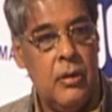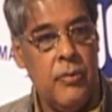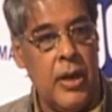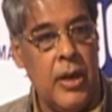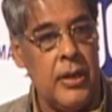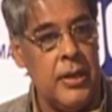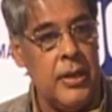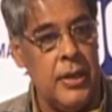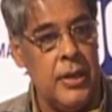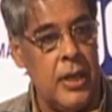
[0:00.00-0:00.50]

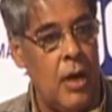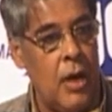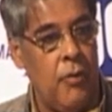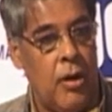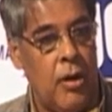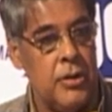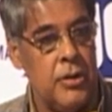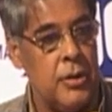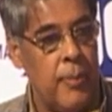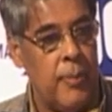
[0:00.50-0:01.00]
when India
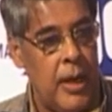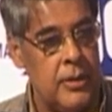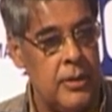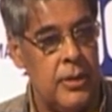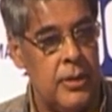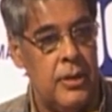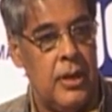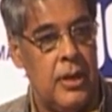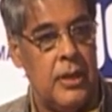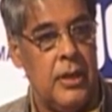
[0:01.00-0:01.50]
was
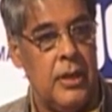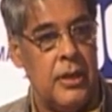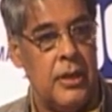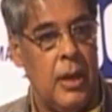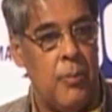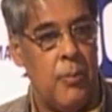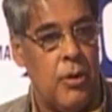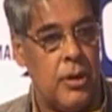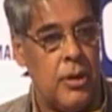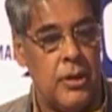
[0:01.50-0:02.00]
imagined as a
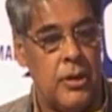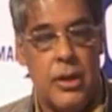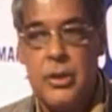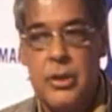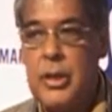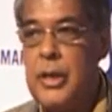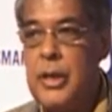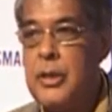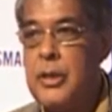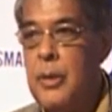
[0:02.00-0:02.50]
democratic
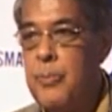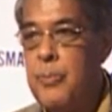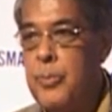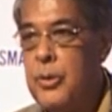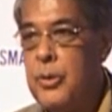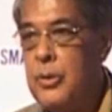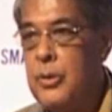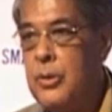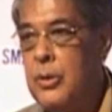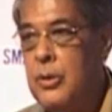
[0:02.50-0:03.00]
setup,
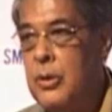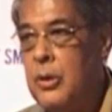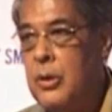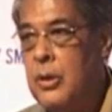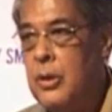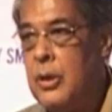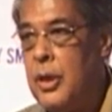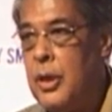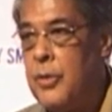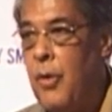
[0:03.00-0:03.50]

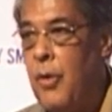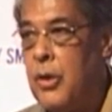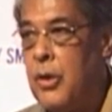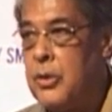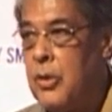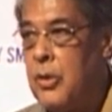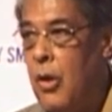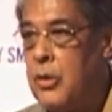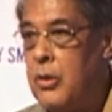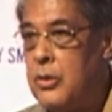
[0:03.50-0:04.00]
it
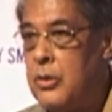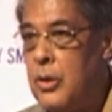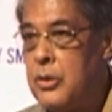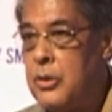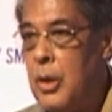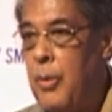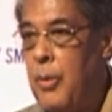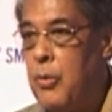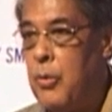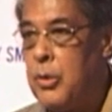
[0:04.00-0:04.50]
was not
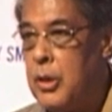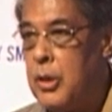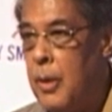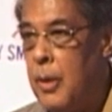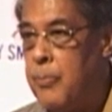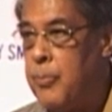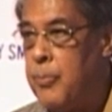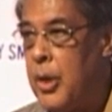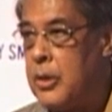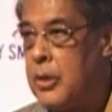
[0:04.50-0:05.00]
just about
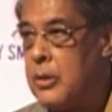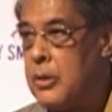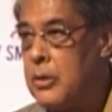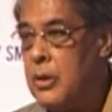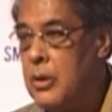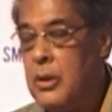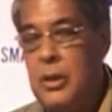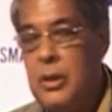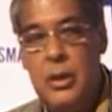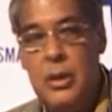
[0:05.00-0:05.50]
numbers,
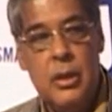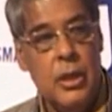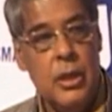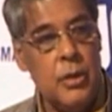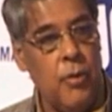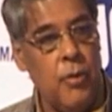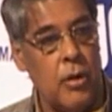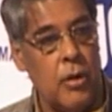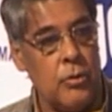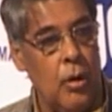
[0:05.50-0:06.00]

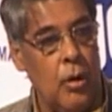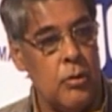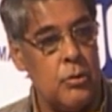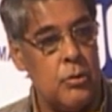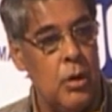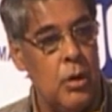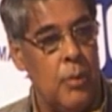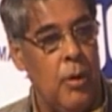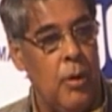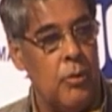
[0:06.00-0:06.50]
it was
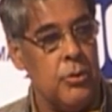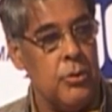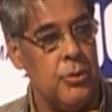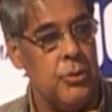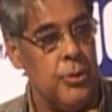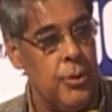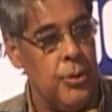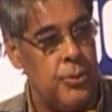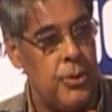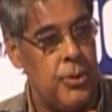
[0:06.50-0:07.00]
also about
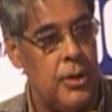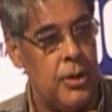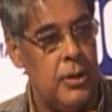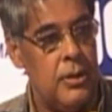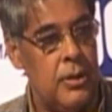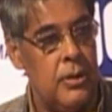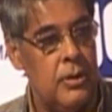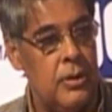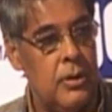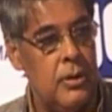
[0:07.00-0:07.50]

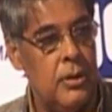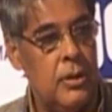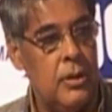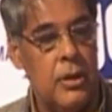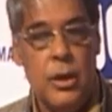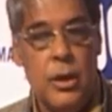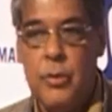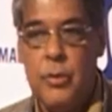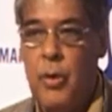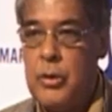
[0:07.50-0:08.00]
judiciary,
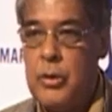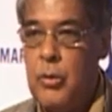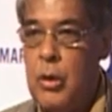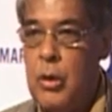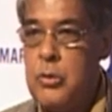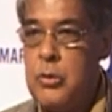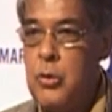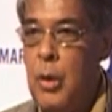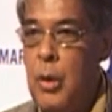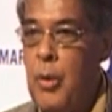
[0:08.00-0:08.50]
it was
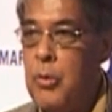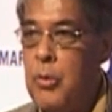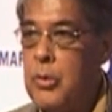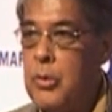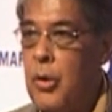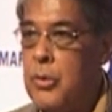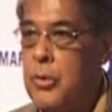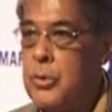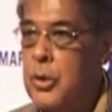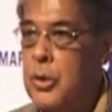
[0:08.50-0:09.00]
also
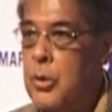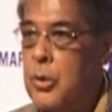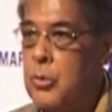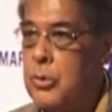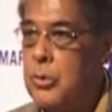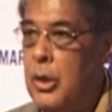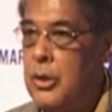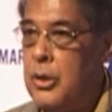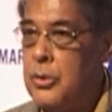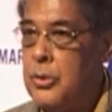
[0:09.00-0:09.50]
about
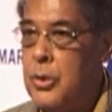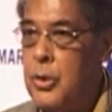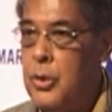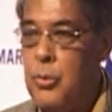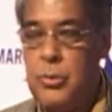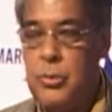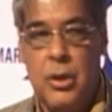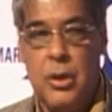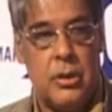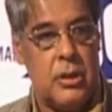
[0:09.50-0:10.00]
constitutional
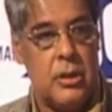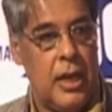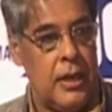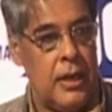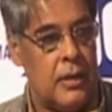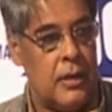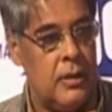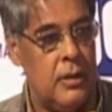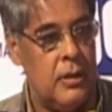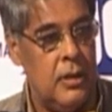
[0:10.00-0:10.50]
institutions
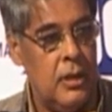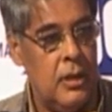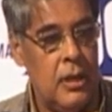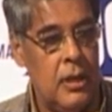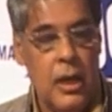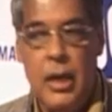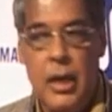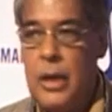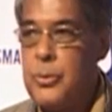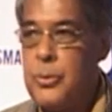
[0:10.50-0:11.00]
like
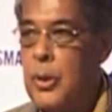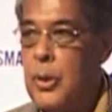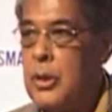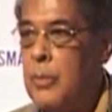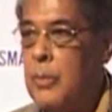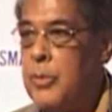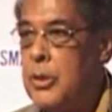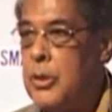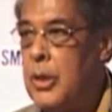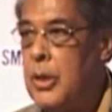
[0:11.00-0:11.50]
election
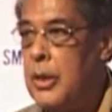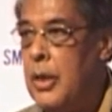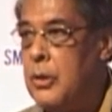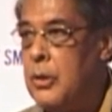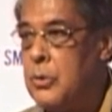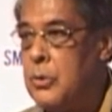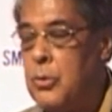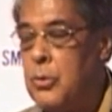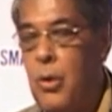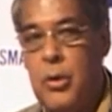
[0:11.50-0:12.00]
commission
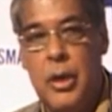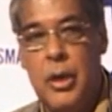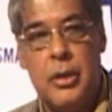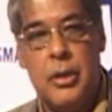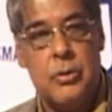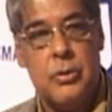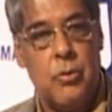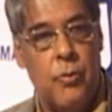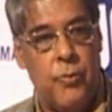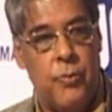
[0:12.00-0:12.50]
and so on
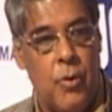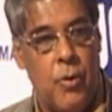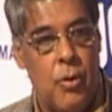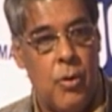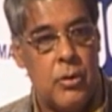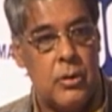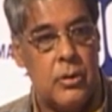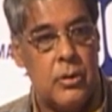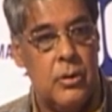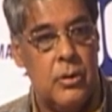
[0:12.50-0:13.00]
and so
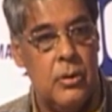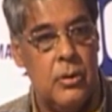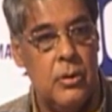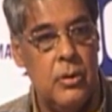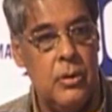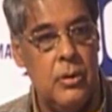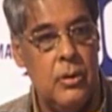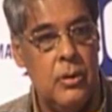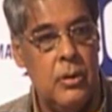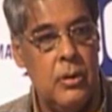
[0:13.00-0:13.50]
forth.
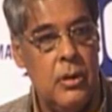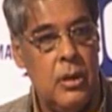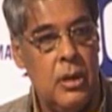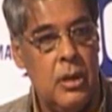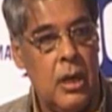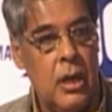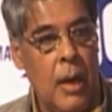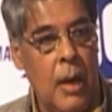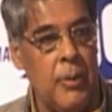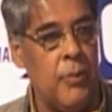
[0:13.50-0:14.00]

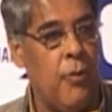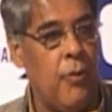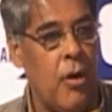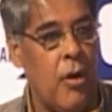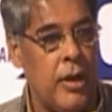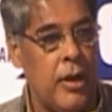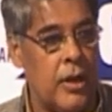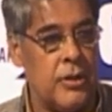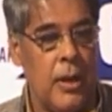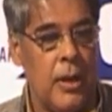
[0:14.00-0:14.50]
I mean,
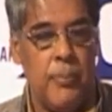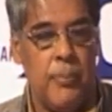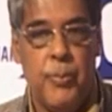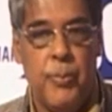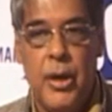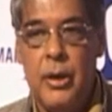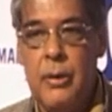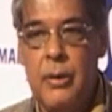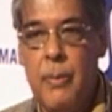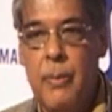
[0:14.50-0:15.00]
for
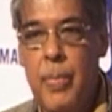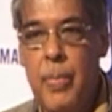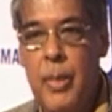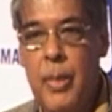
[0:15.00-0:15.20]
example,